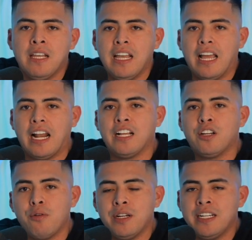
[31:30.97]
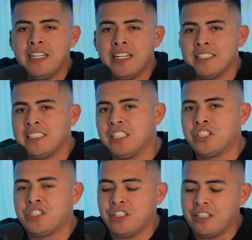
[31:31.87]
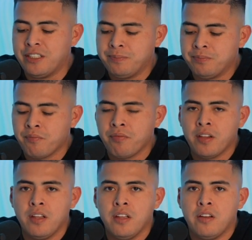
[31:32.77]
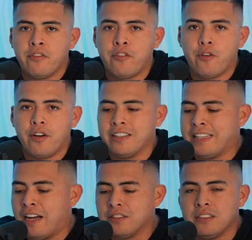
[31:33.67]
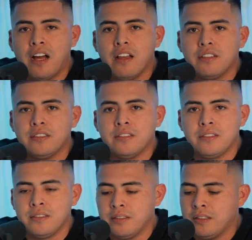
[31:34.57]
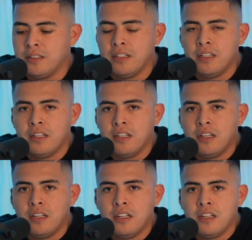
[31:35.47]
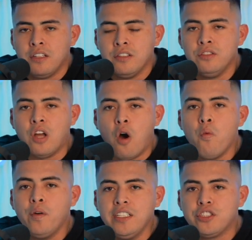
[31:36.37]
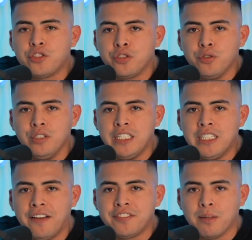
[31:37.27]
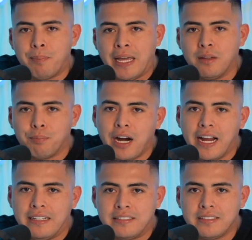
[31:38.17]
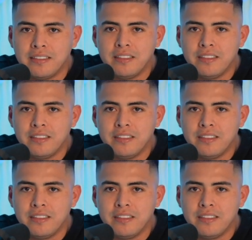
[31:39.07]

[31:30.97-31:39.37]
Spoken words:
And I go in and I see a shirt for $1,000. No one truly loves to pay the price.